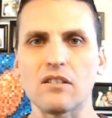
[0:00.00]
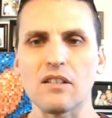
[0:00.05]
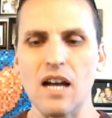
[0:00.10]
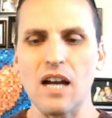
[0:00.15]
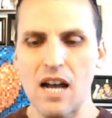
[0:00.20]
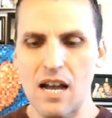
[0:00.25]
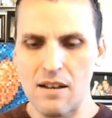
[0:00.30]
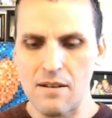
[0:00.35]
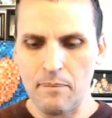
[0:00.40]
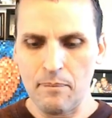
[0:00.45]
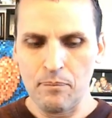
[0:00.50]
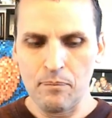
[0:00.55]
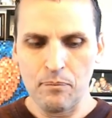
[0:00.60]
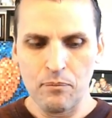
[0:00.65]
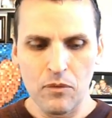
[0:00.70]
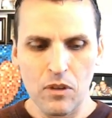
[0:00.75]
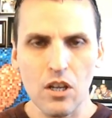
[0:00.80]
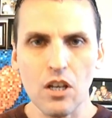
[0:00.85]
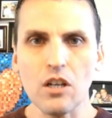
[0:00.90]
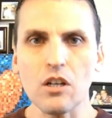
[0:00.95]
not,
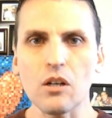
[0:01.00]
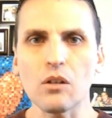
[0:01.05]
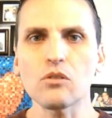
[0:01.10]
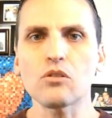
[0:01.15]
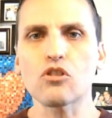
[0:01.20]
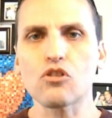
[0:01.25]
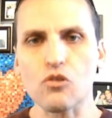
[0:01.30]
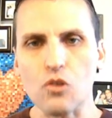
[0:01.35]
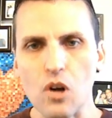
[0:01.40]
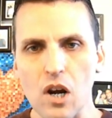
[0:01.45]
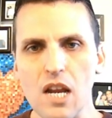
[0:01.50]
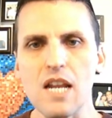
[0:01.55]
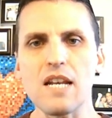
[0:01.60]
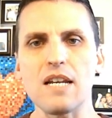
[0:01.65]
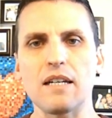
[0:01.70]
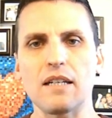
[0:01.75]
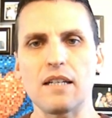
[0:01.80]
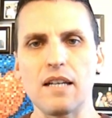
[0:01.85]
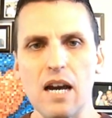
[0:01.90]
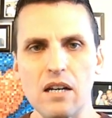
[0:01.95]
you know, straight
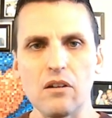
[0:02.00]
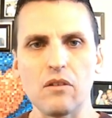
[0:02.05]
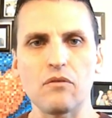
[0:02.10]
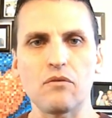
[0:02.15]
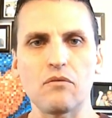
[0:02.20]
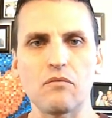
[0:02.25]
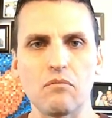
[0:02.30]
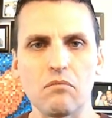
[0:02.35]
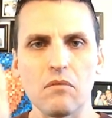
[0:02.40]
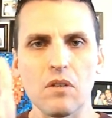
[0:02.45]
and kind of